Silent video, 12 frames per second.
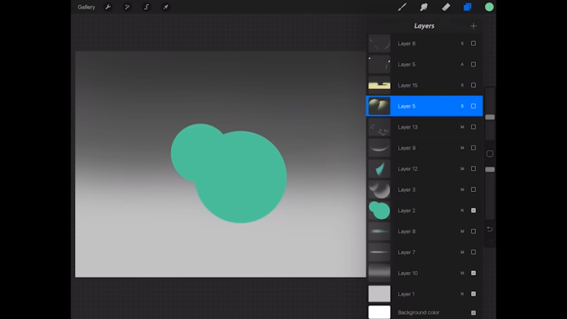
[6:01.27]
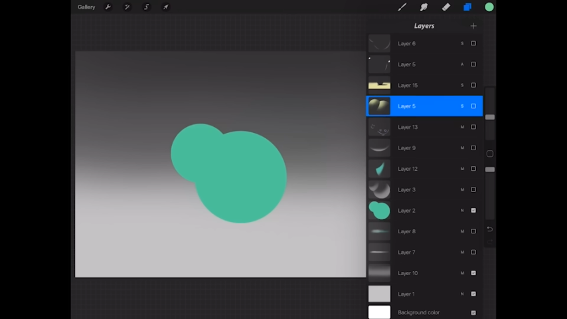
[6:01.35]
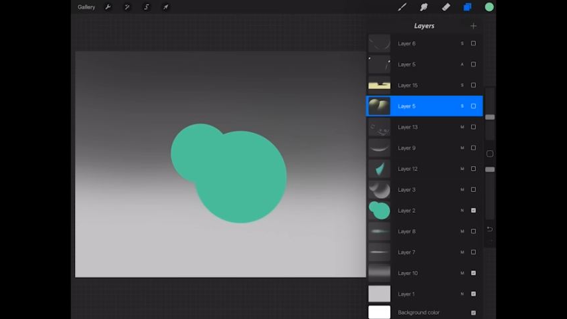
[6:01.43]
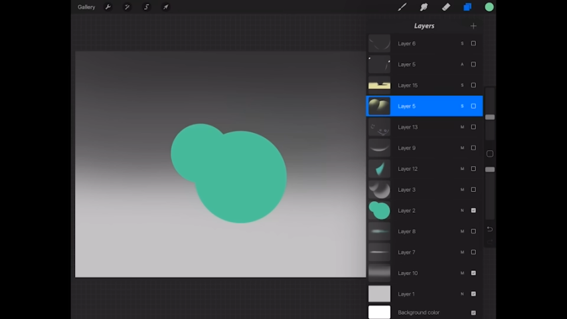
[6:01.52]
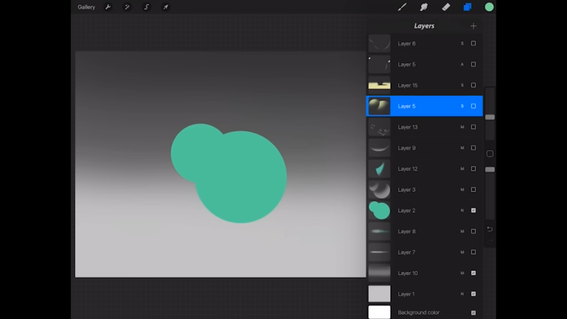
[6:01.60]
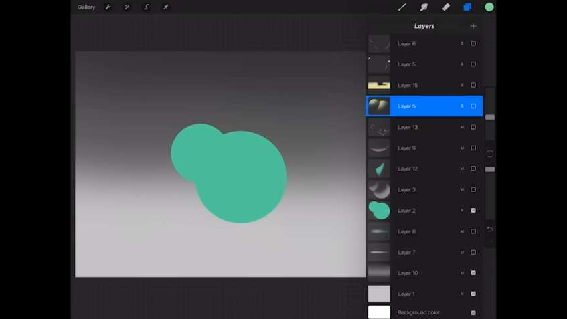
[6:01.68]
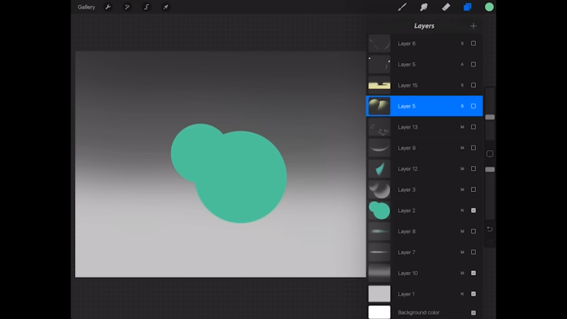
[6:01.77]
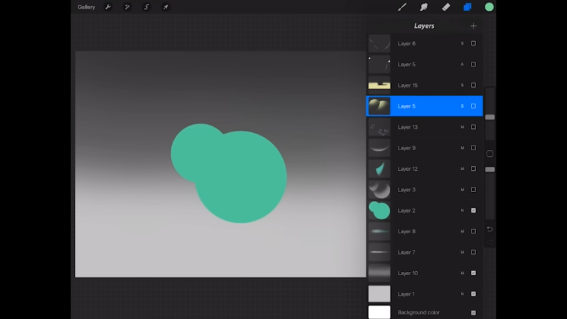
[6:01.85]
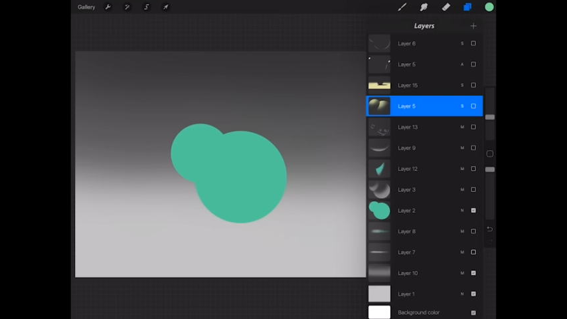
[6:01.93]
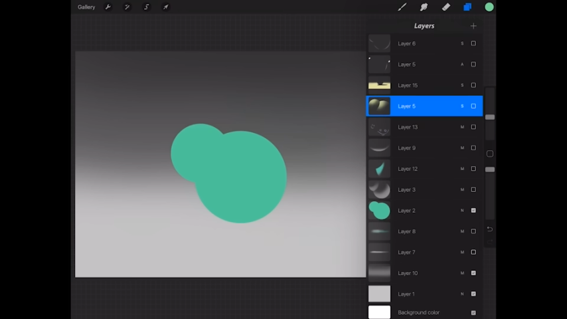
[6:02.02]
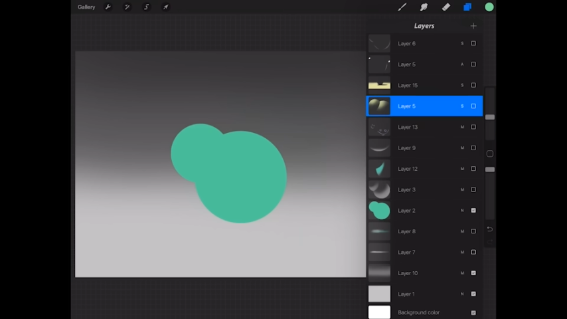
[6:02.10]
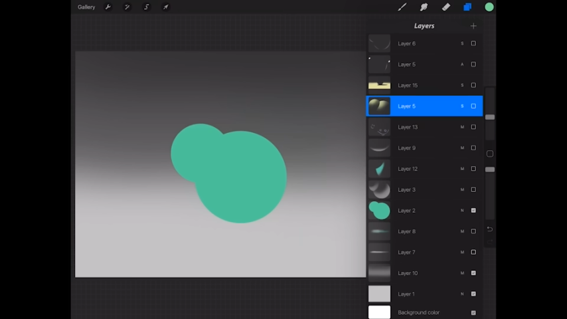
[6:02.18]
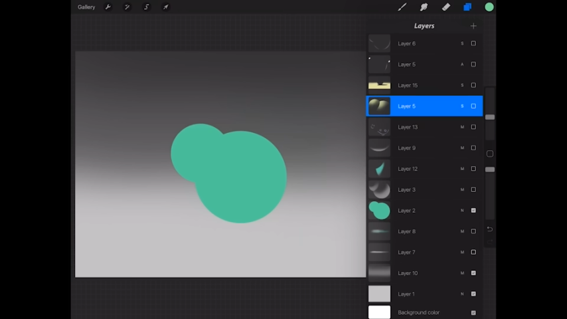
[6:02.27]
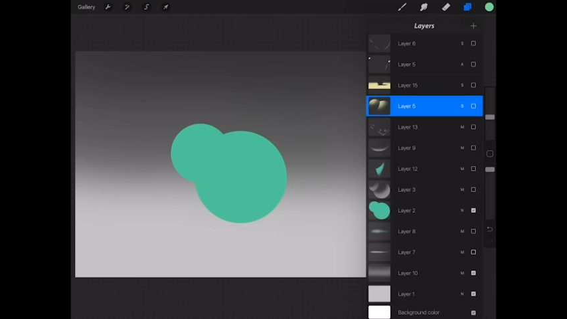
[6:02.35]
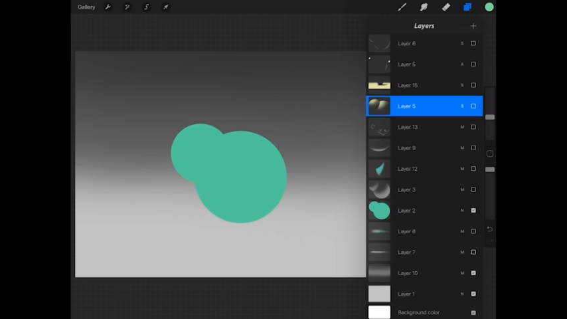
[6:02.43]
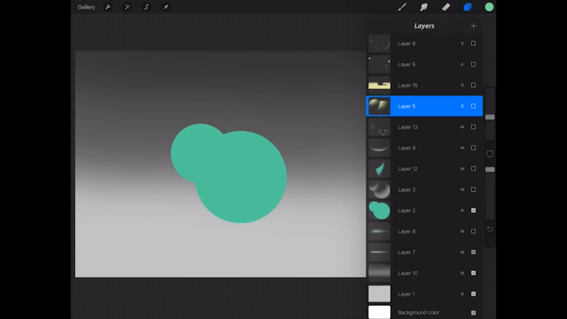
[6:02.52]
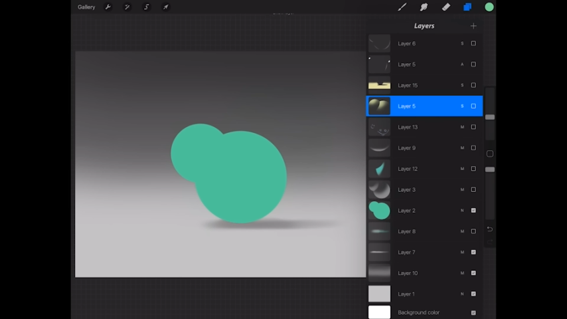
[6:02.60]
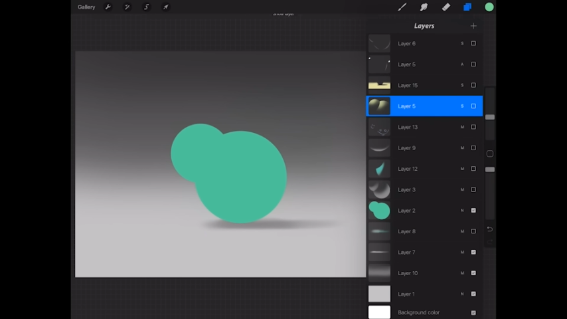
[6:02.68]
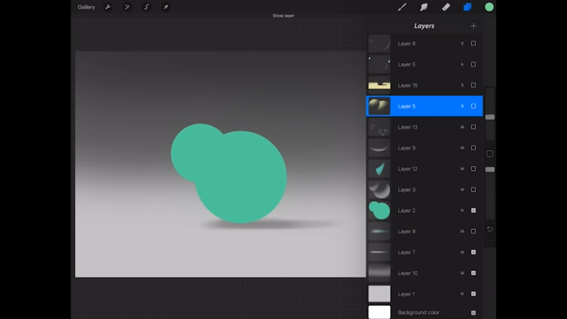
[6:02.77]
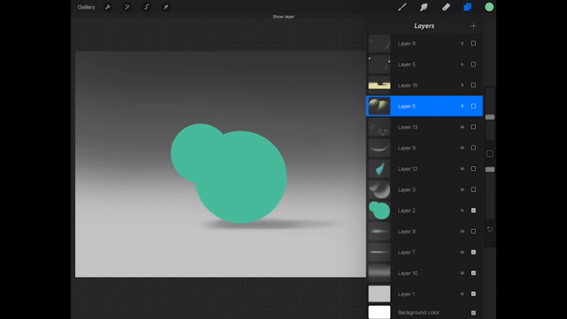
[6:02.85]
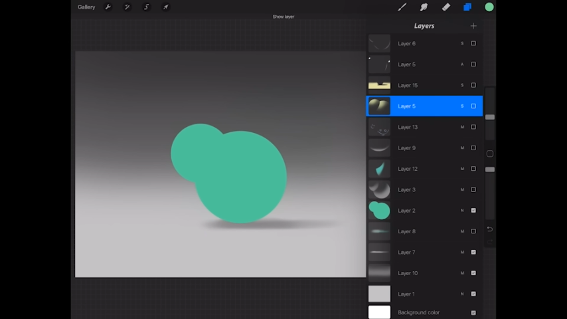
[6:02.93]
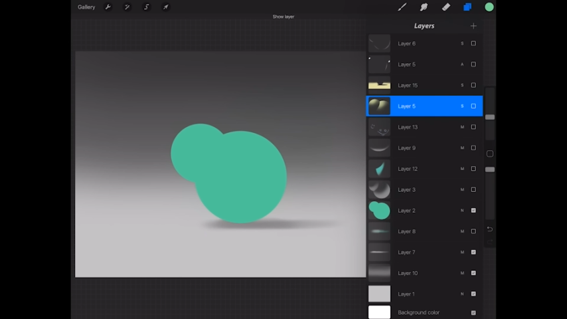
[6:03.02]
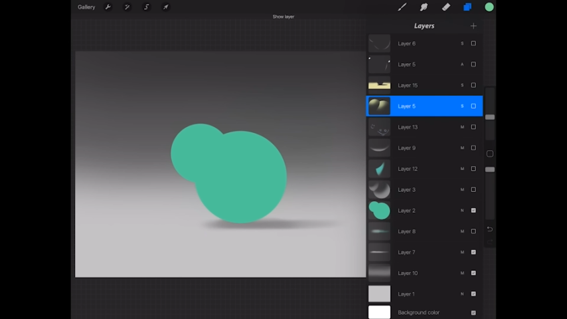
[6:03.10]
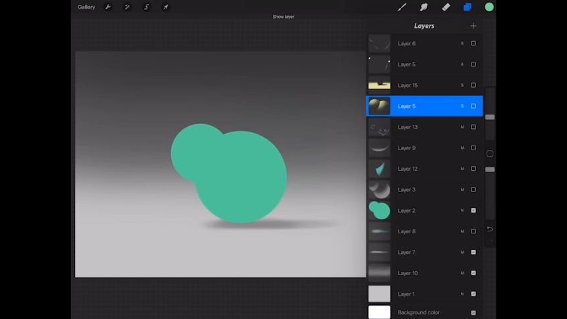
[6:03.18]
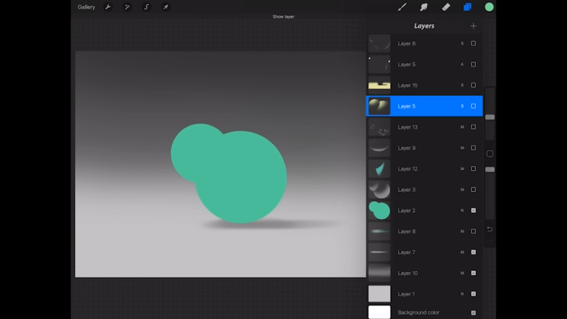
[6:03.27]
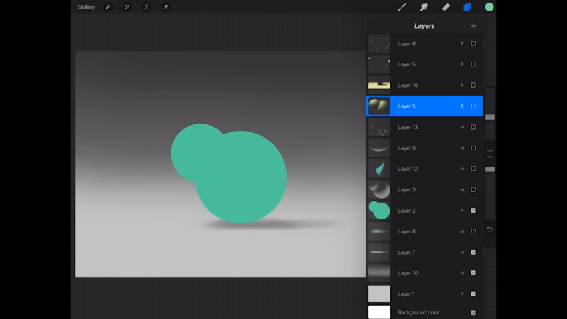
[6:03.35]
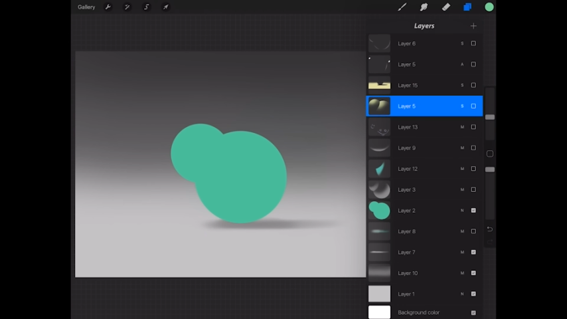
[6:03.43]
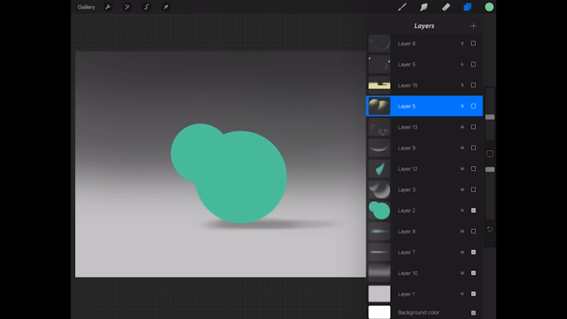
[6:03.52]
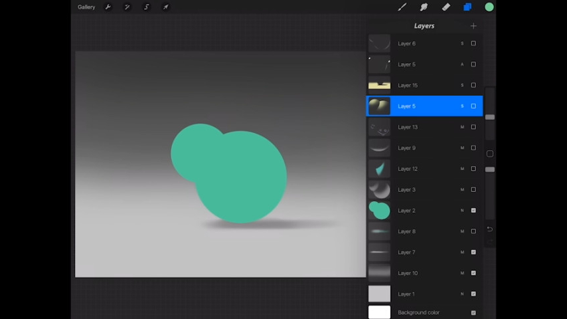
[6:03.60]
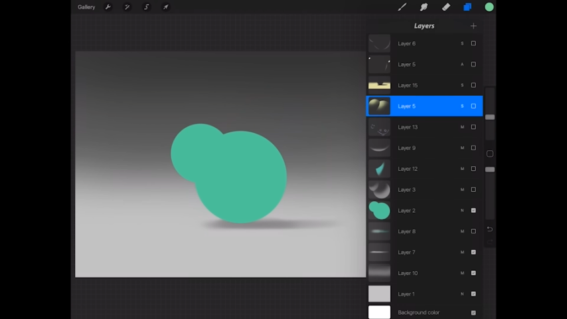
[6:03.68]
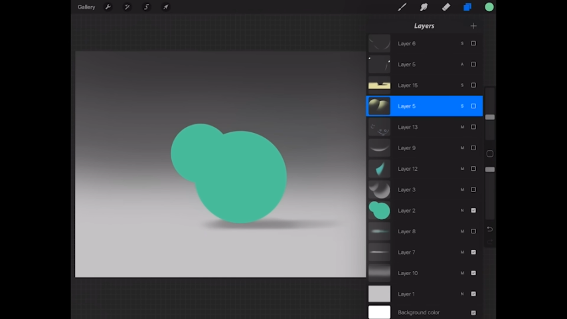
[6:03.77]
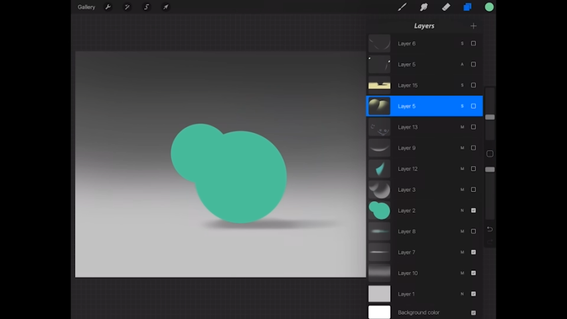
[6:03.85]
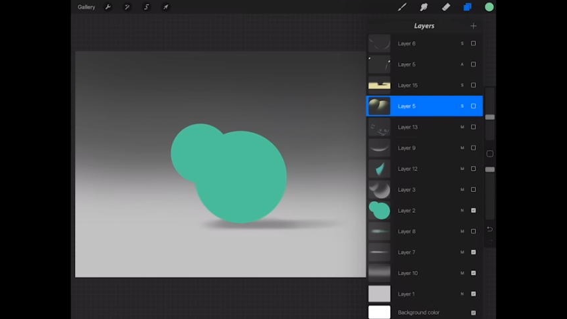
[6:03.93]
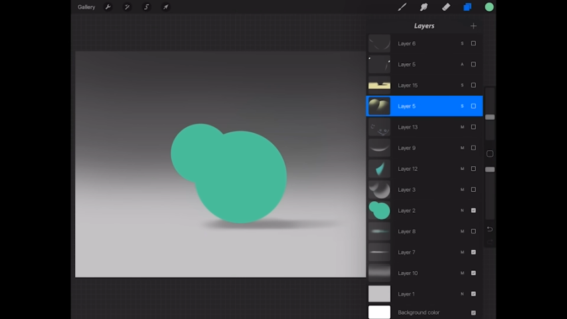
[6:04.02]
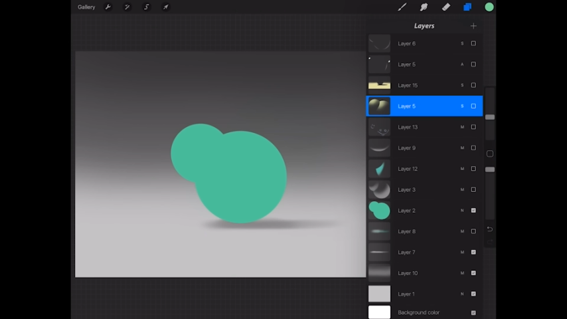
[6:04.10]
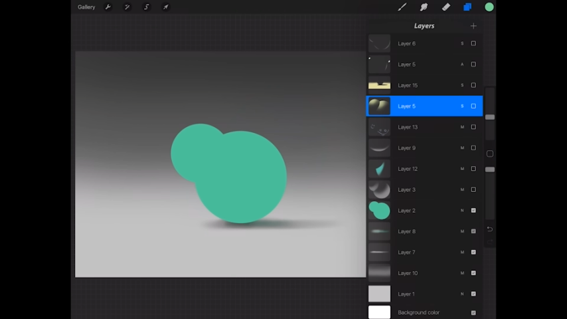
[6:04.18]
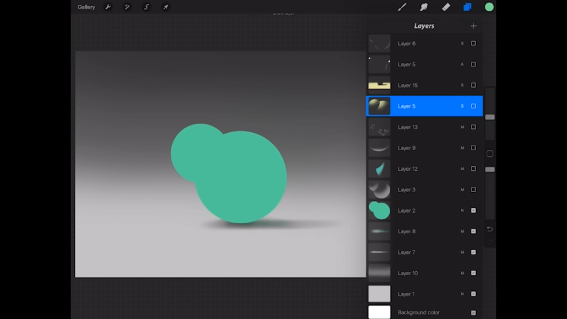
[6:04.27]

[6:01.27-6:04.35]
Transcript: [unreadable: no face in view]